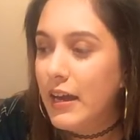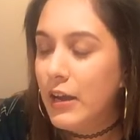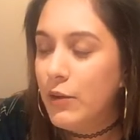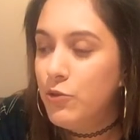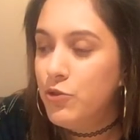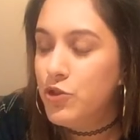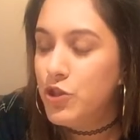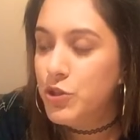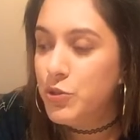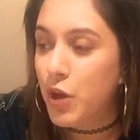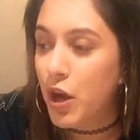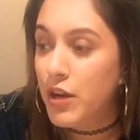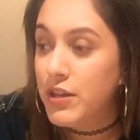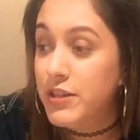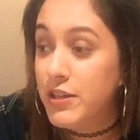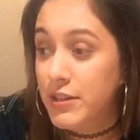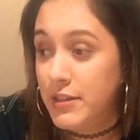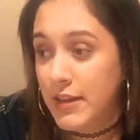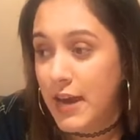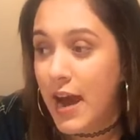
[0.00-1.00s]
it was just a
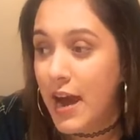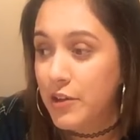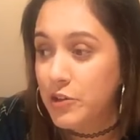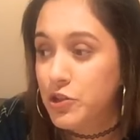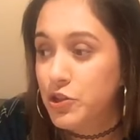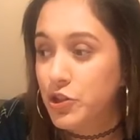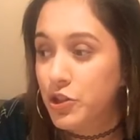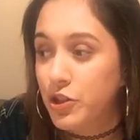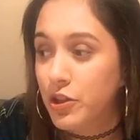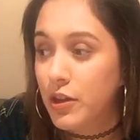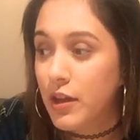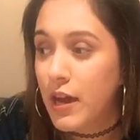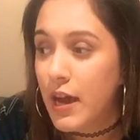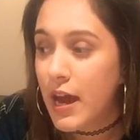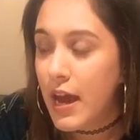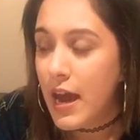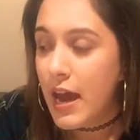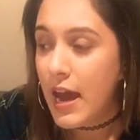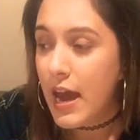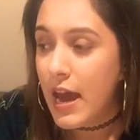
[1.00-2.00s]
disaster.
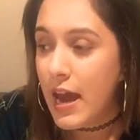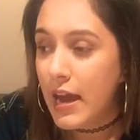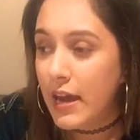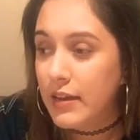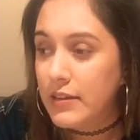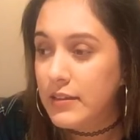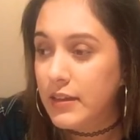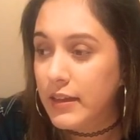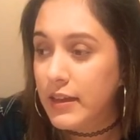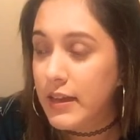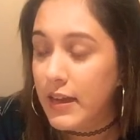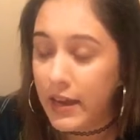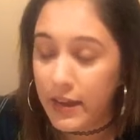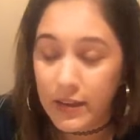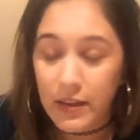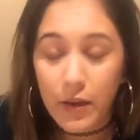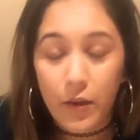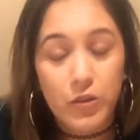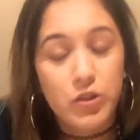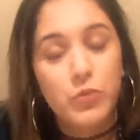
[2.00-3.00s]
And
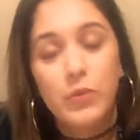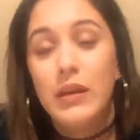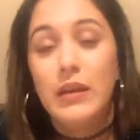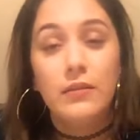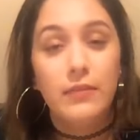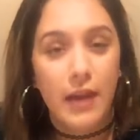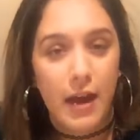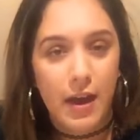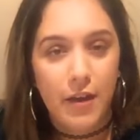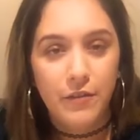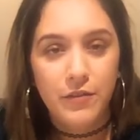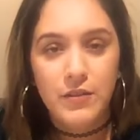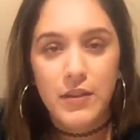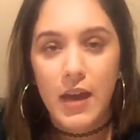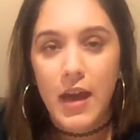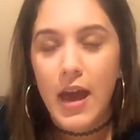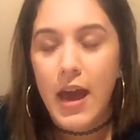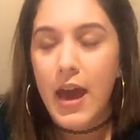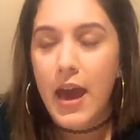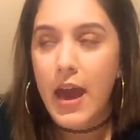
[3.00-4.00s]
so he left.
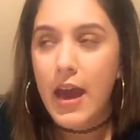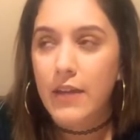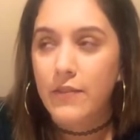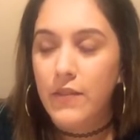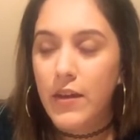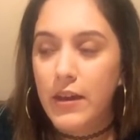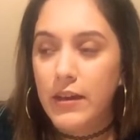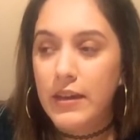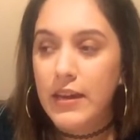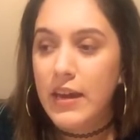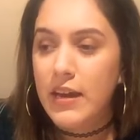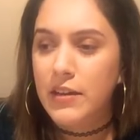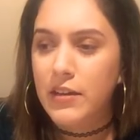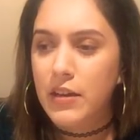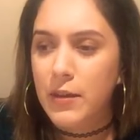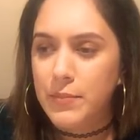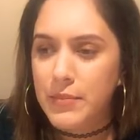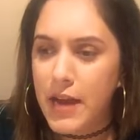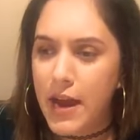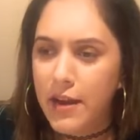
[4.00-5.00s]
And then he
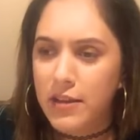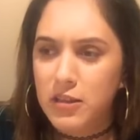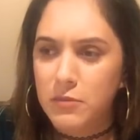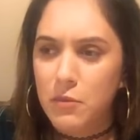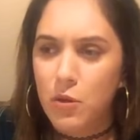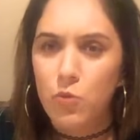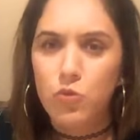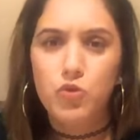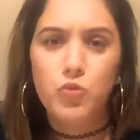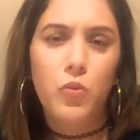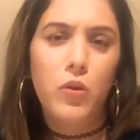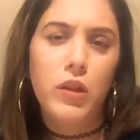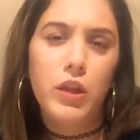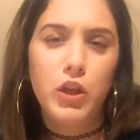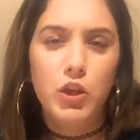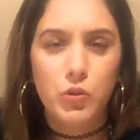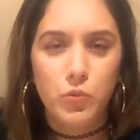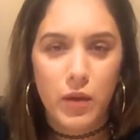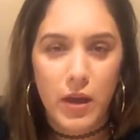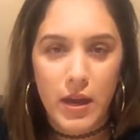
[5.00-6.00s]
ended up texting me. It was really
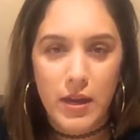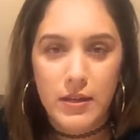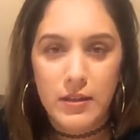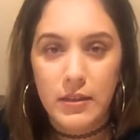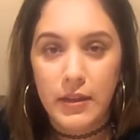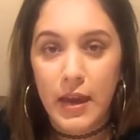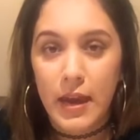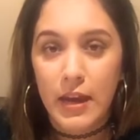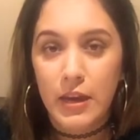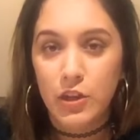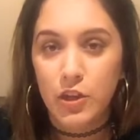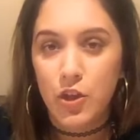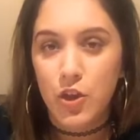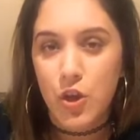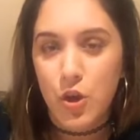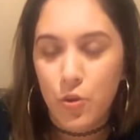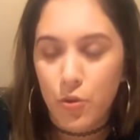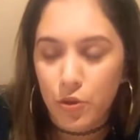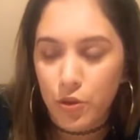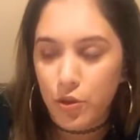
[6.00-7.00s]
great getting to
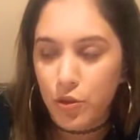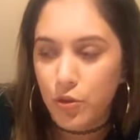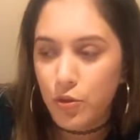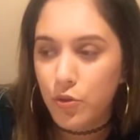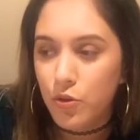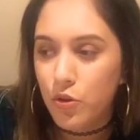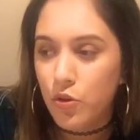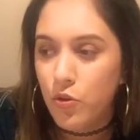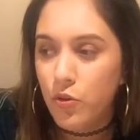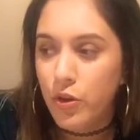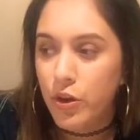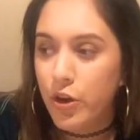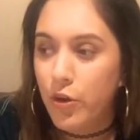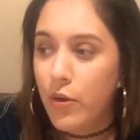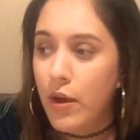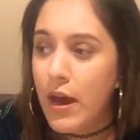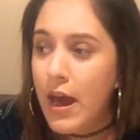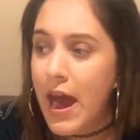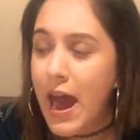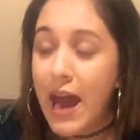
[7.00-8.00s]
know you, you
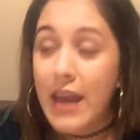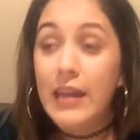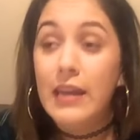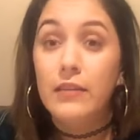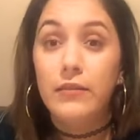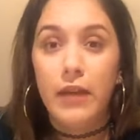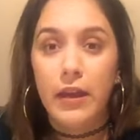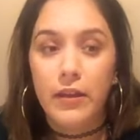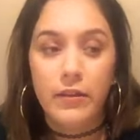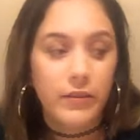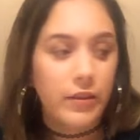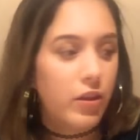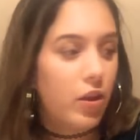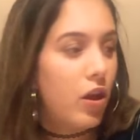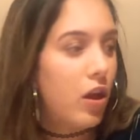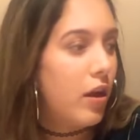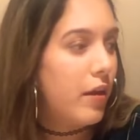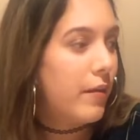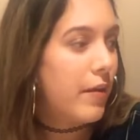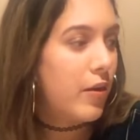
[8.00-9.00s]
know. And he,
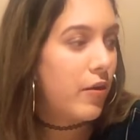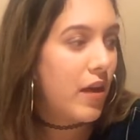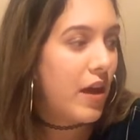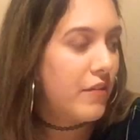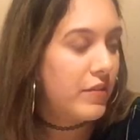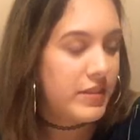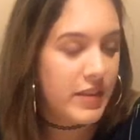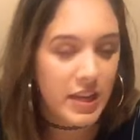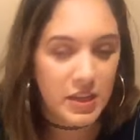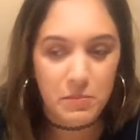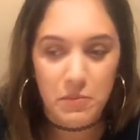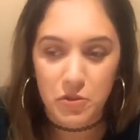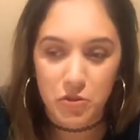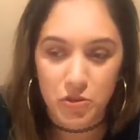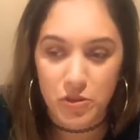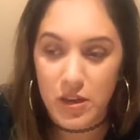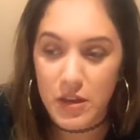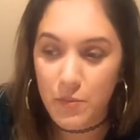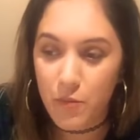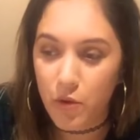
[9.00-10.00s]
I don't have the text
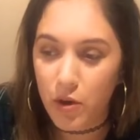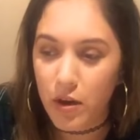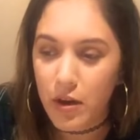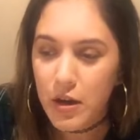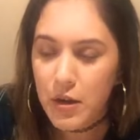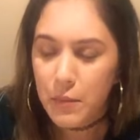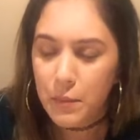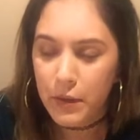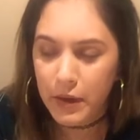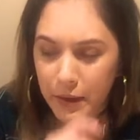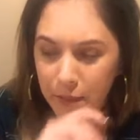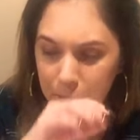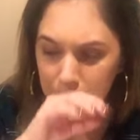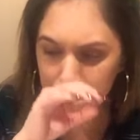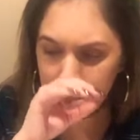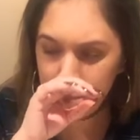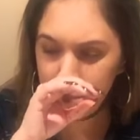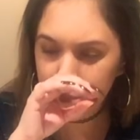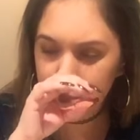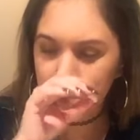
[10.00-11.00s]
message anymore, but
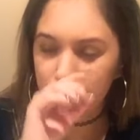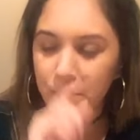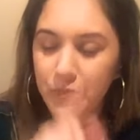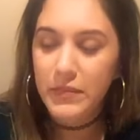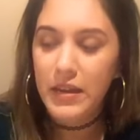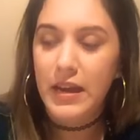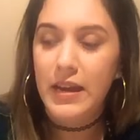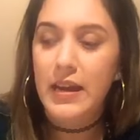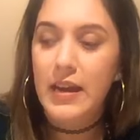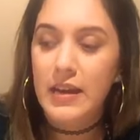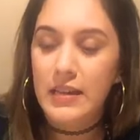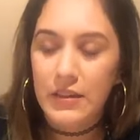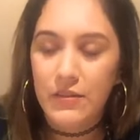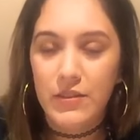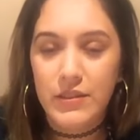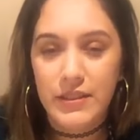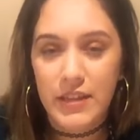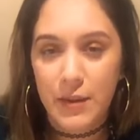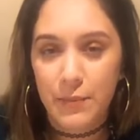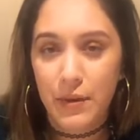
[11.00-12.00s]
he had
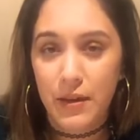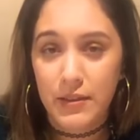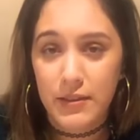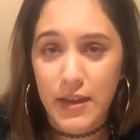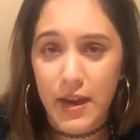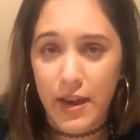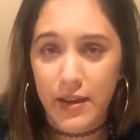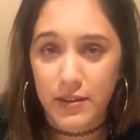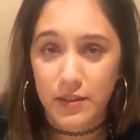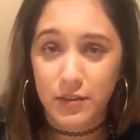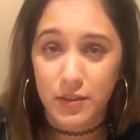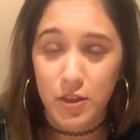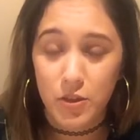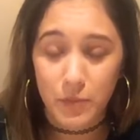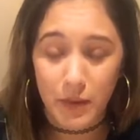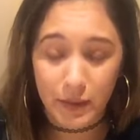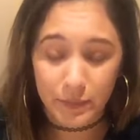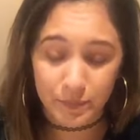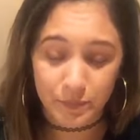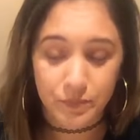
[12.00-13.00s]
even sent me a text, excuse
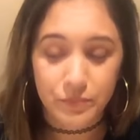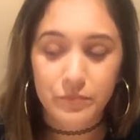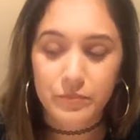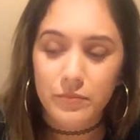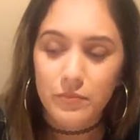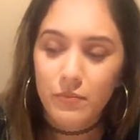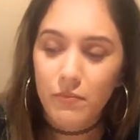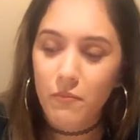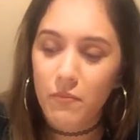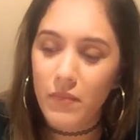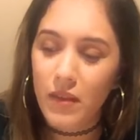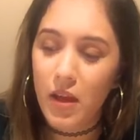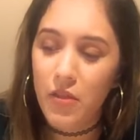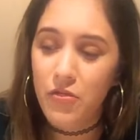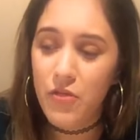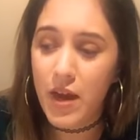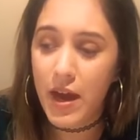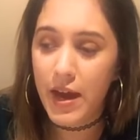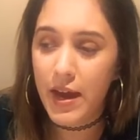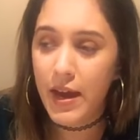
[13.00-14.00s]
me,
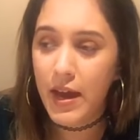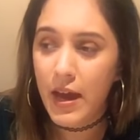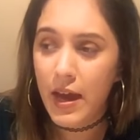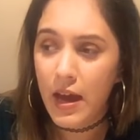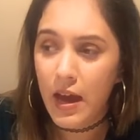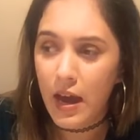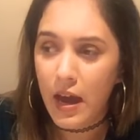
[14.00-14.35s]
that